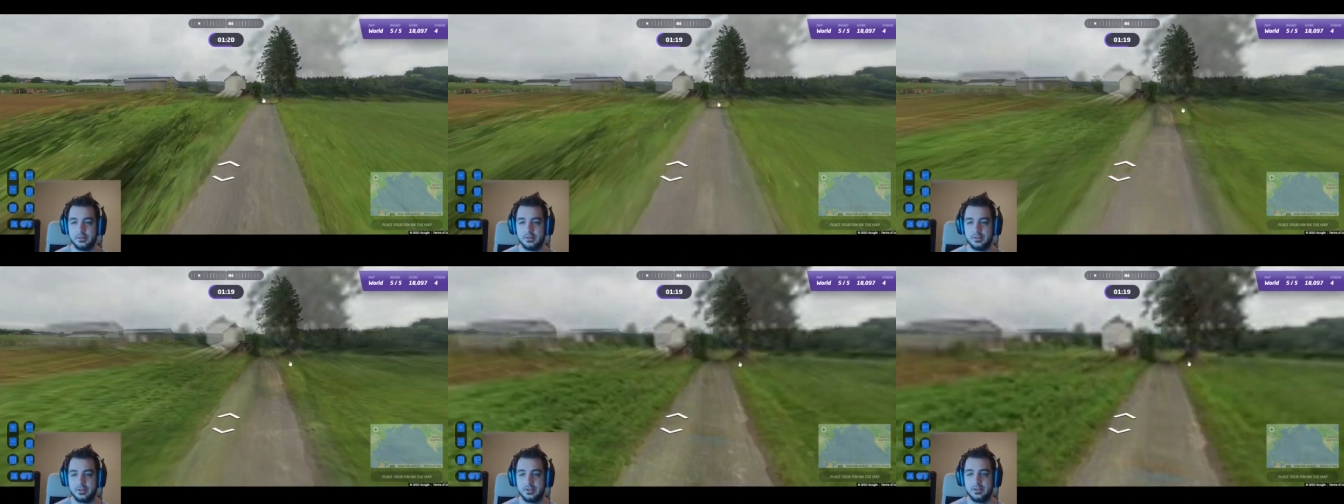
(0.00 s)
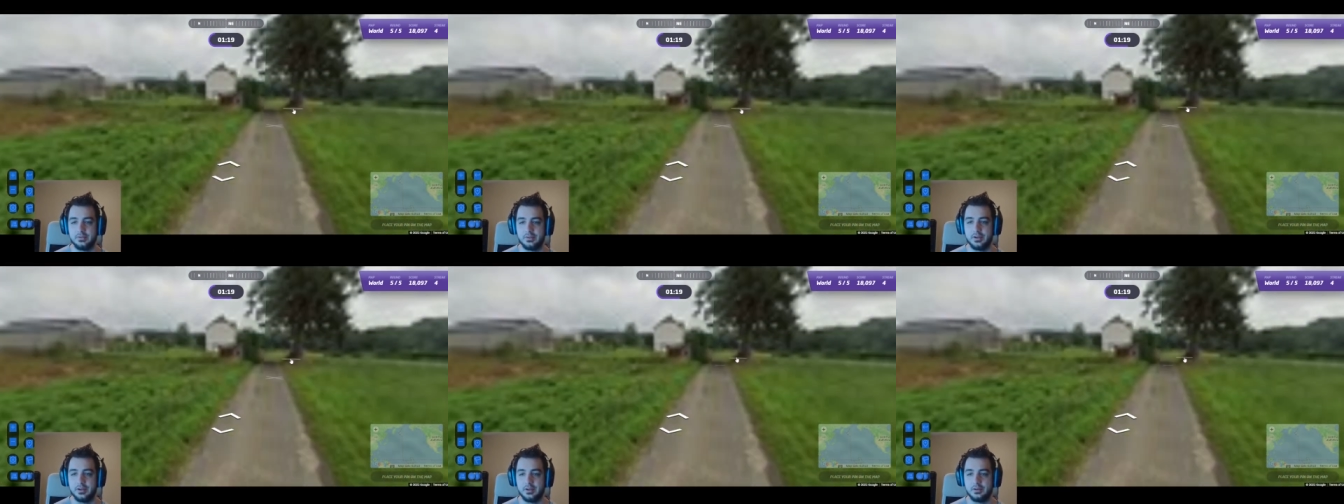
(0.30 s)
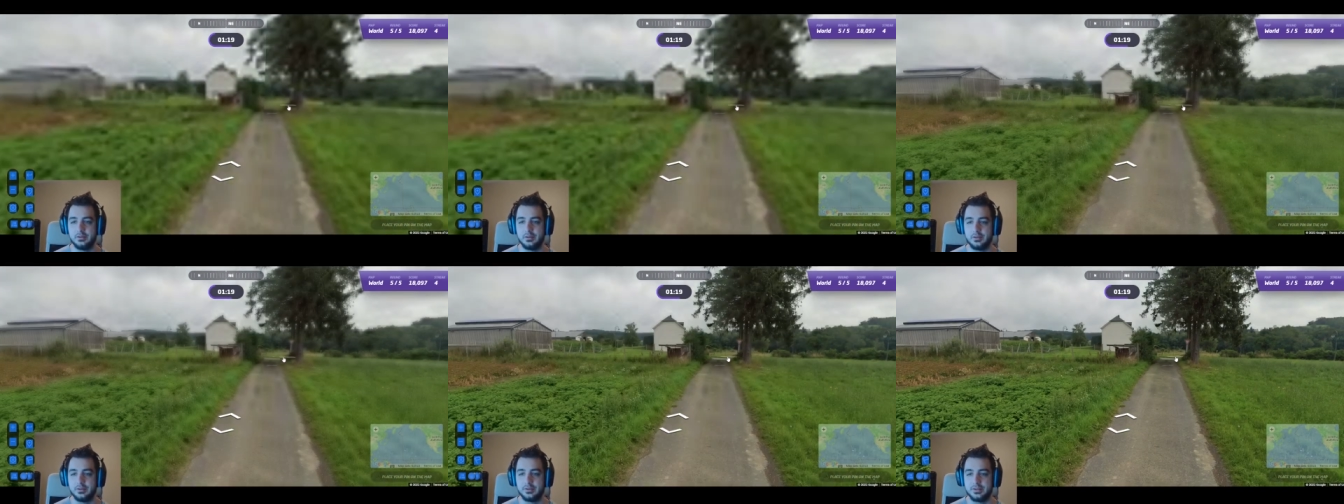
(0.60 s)
See if we can
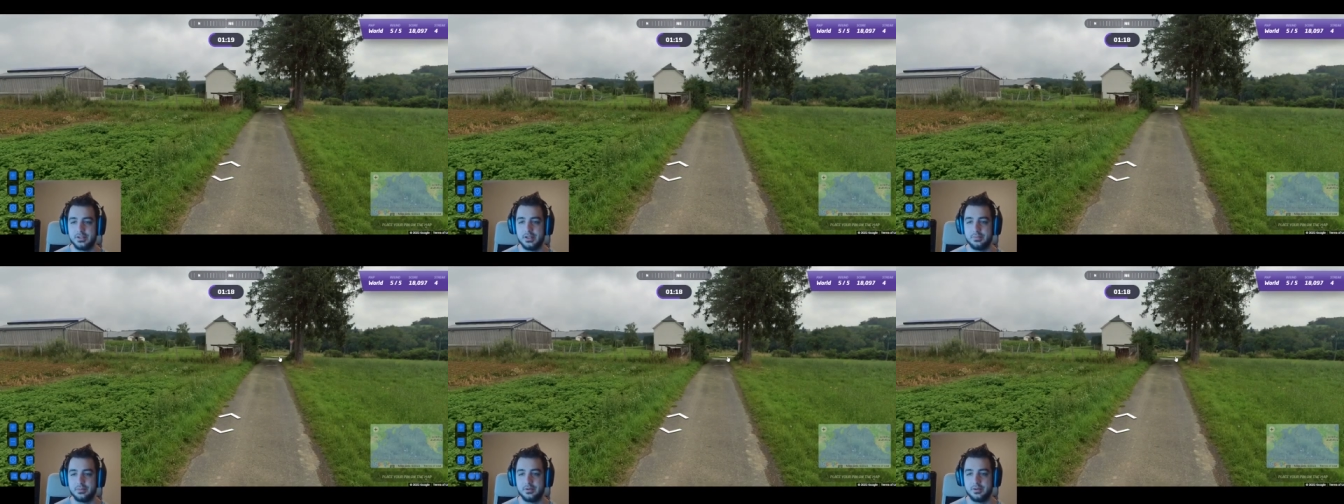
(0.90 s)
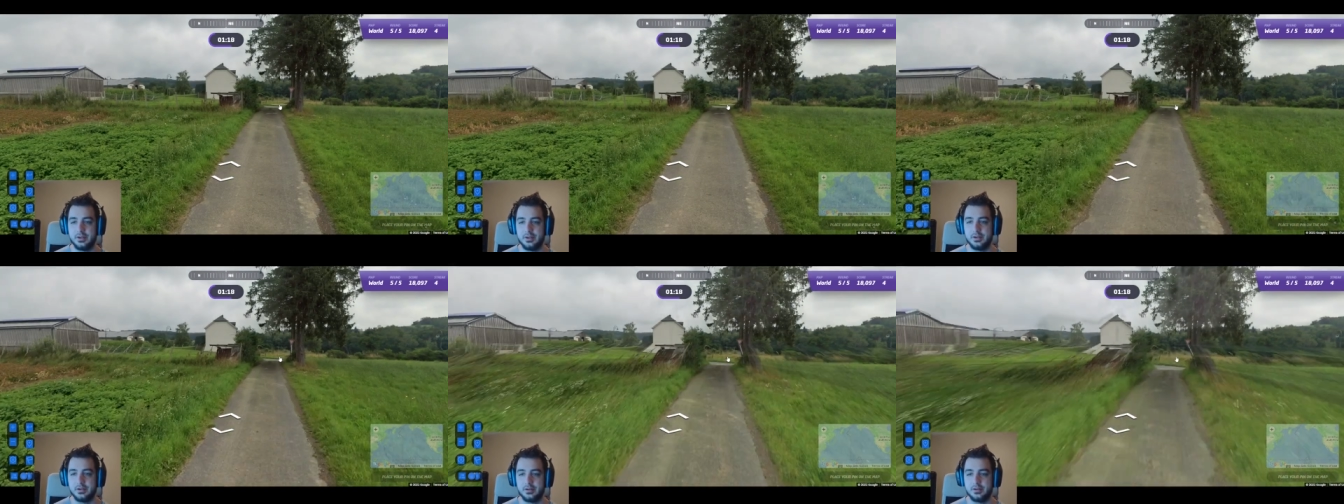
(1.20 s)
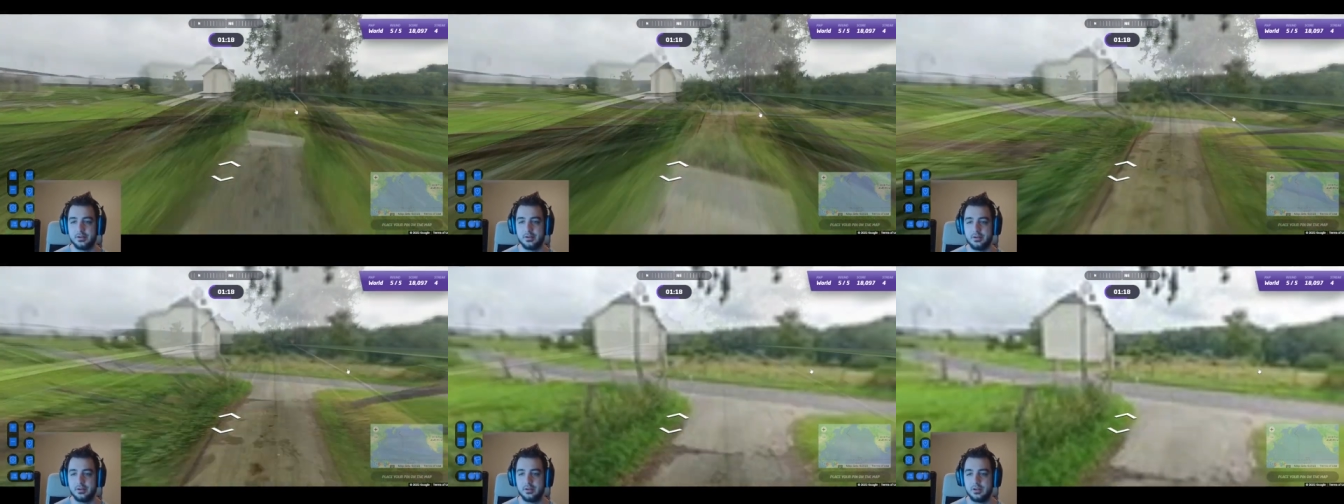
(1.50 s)
go a little deeper
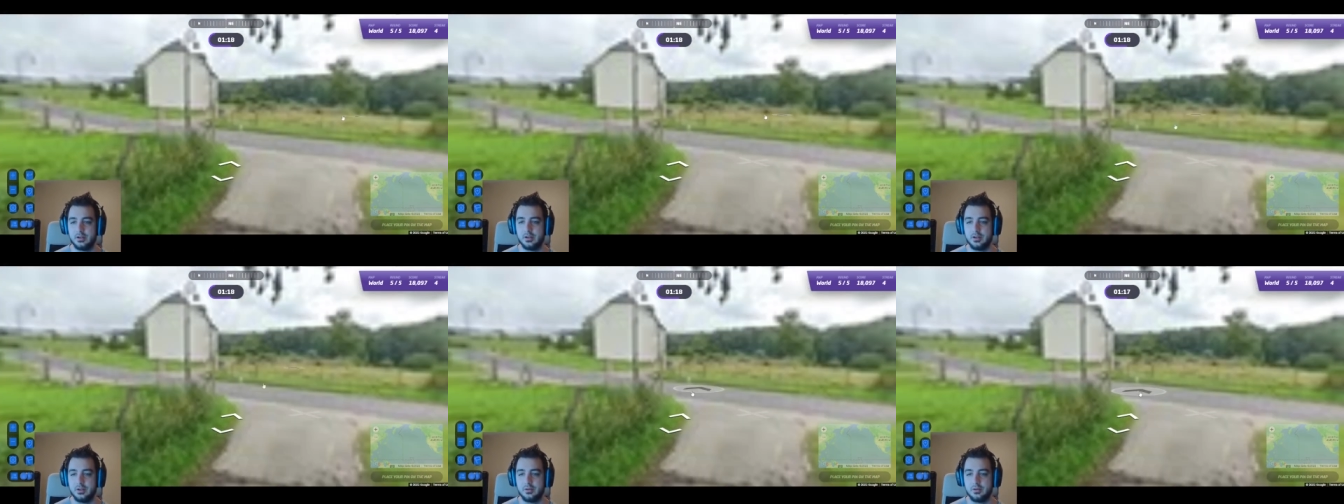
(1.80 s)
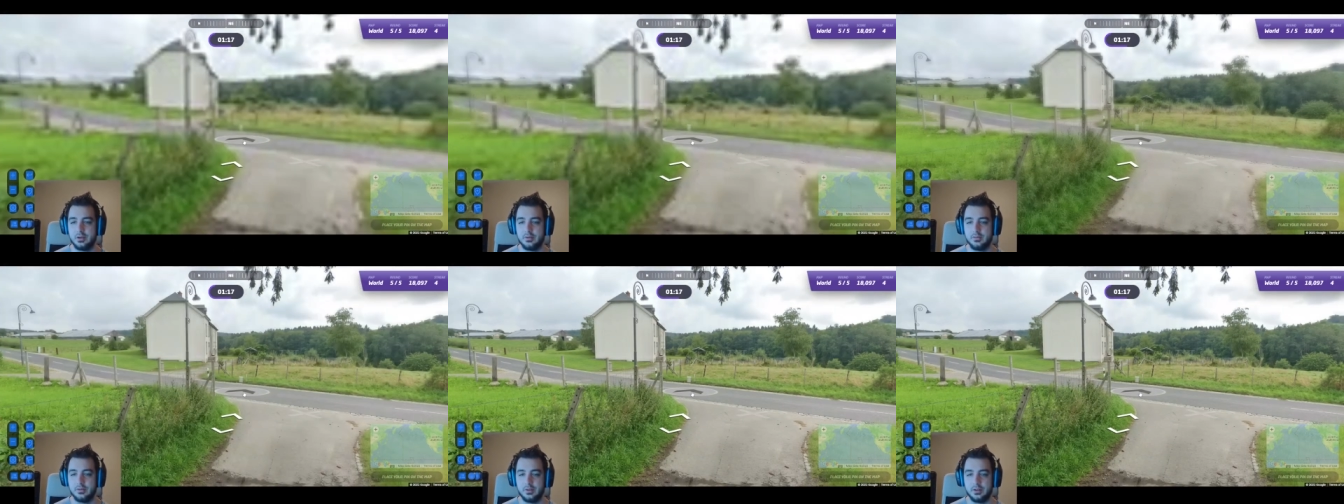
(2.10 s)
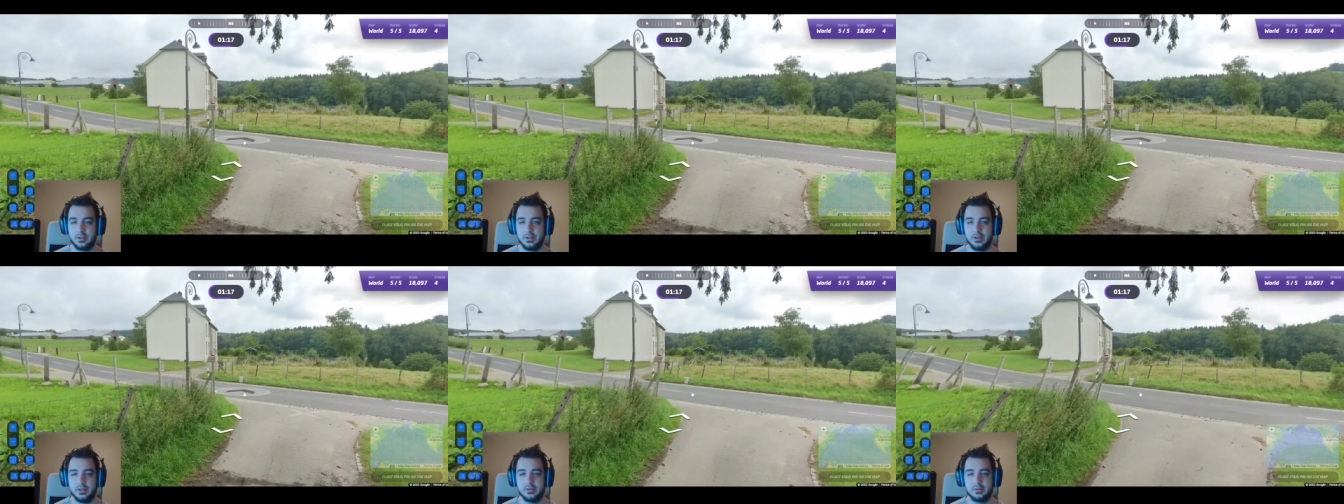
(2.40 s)
here. We have
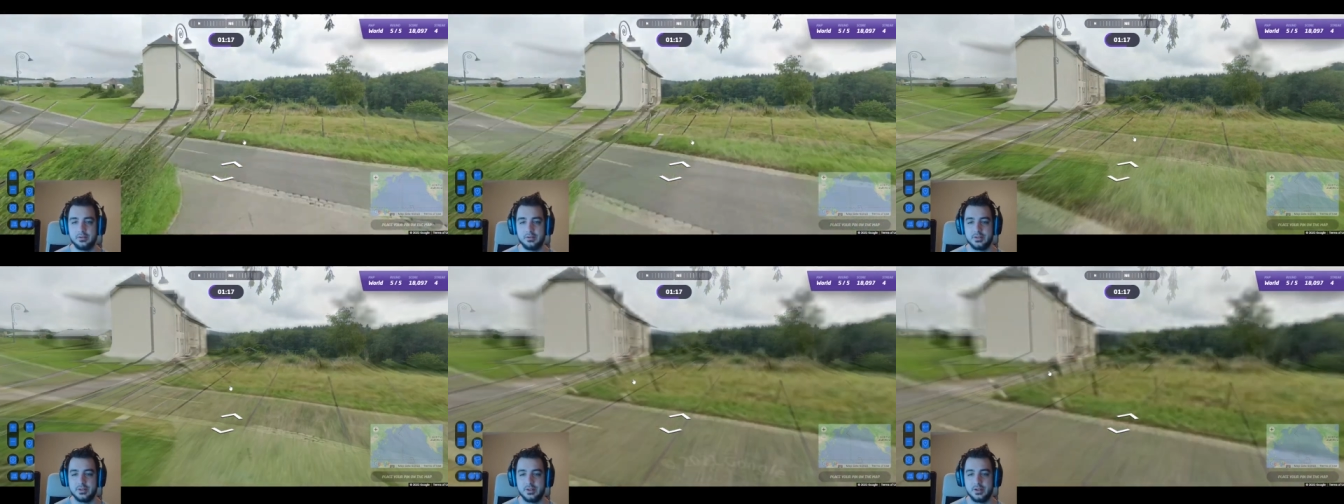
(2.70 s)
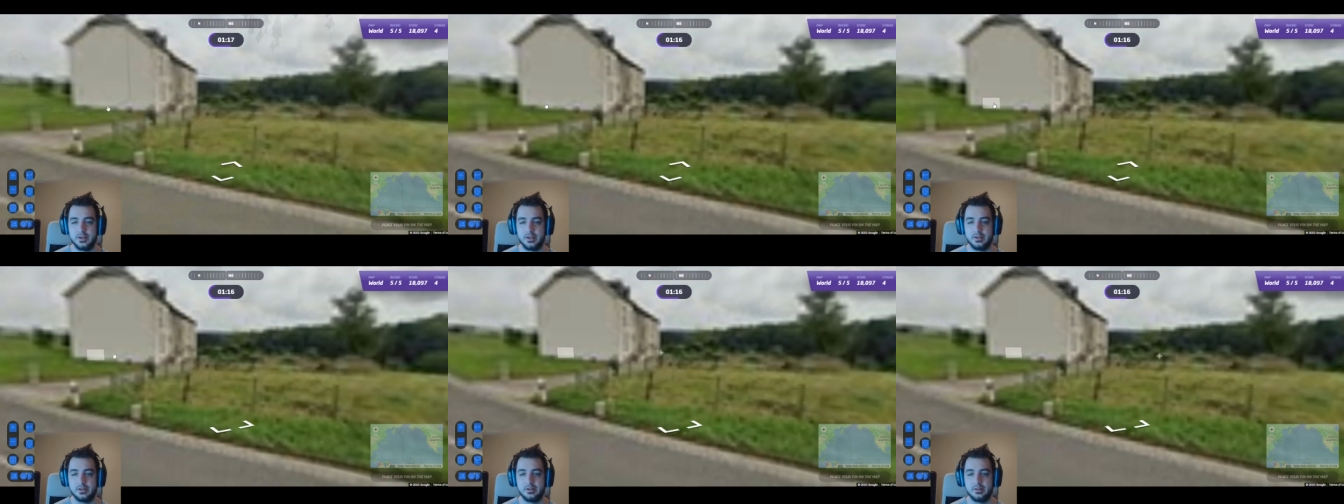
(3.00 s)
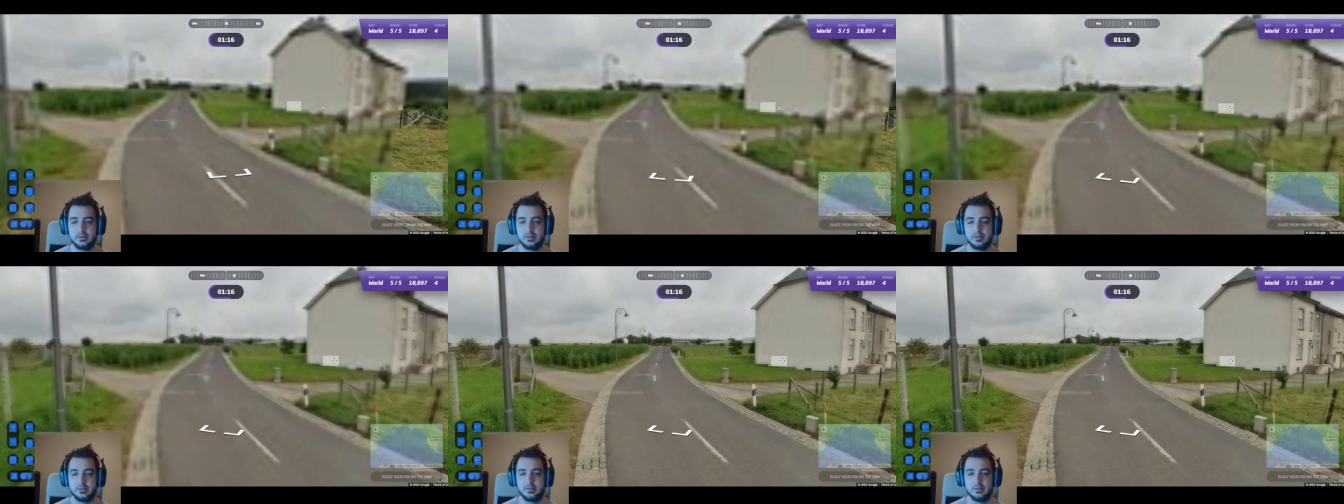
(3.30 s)
a yield
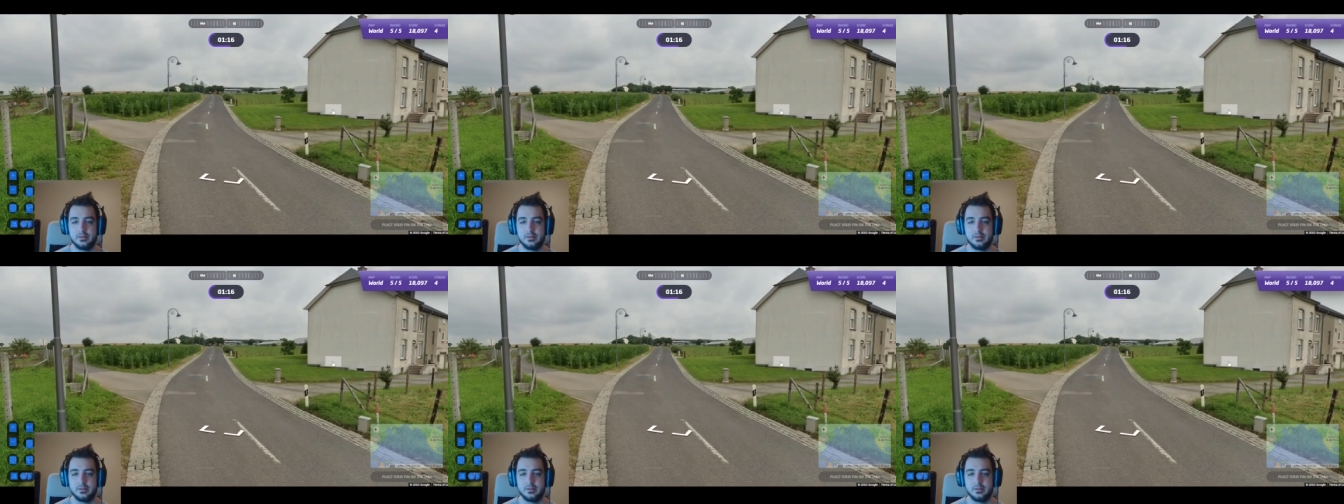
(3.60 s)
sign.